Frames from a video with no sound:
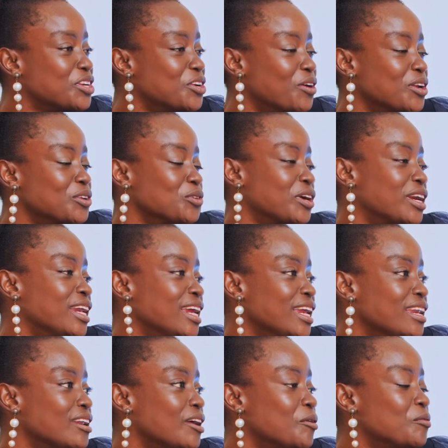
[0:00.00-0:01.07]
They don't want to
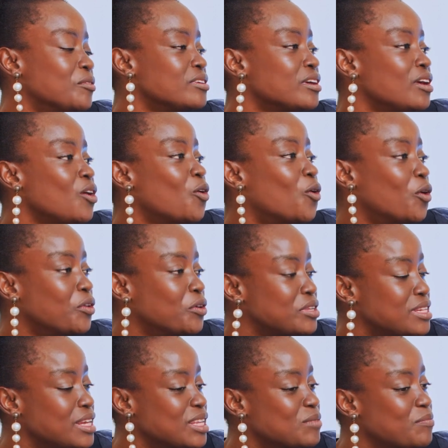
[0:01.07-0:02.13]
clean and all those
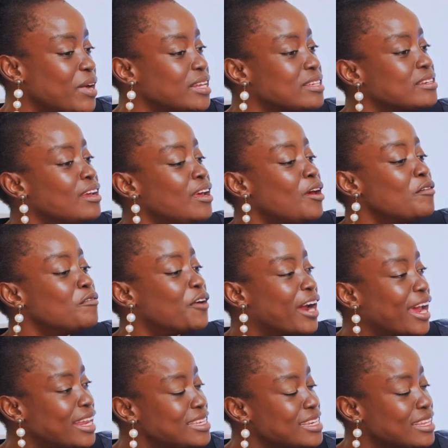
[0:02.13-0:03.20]
things. But
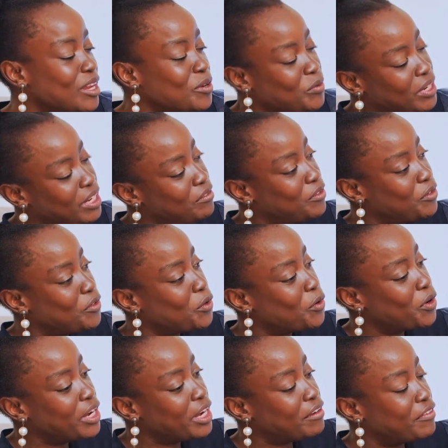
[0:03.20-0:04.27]
forgetting that we live with
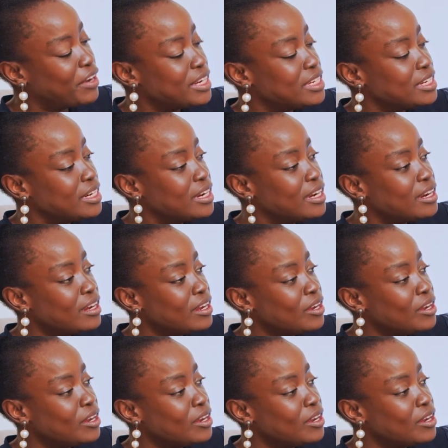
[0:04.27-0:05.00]
chronic fatigue